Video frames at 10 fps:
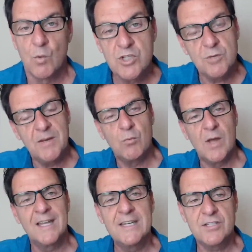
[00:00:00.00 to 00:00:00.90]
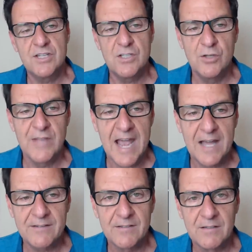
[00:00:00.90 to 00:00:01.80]
would you be willing to do
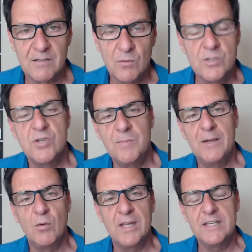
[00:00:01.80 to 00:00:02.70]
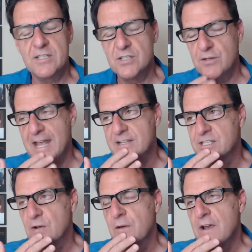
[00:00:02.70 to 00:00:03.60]
that? Would you be willing to do that?
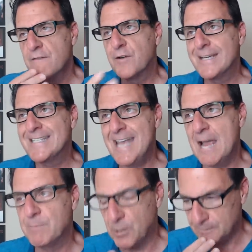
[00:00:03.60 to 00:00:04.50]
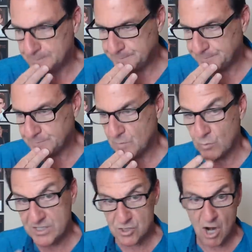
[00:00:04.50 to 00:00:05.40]
So, for example,
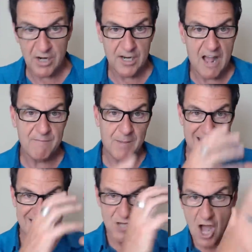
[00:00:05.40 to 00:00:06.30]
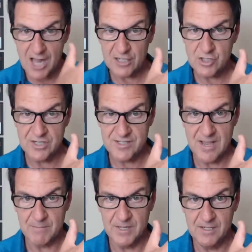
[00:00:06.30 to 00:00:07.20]
we started off by acknowledging
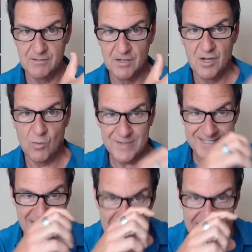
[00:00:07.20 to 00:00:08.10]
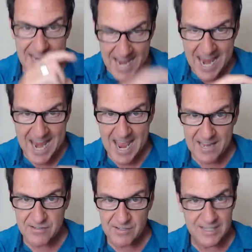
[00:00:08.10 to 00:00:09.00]
something. We say the
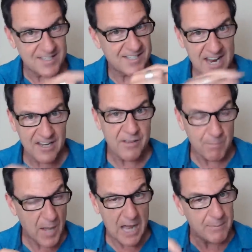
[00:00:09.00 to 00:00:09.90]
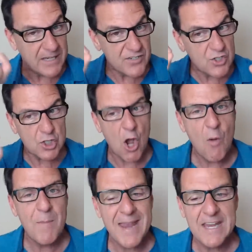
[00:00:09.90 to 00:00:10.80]
and instead of the but because
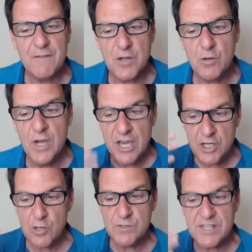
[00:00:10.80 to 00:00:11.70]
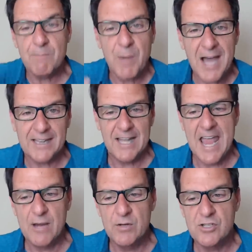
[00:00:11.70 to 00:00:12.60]
so many of you use the but
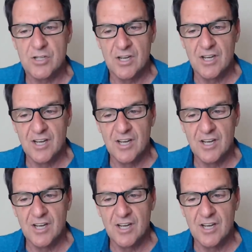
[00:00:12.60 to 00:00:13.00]
language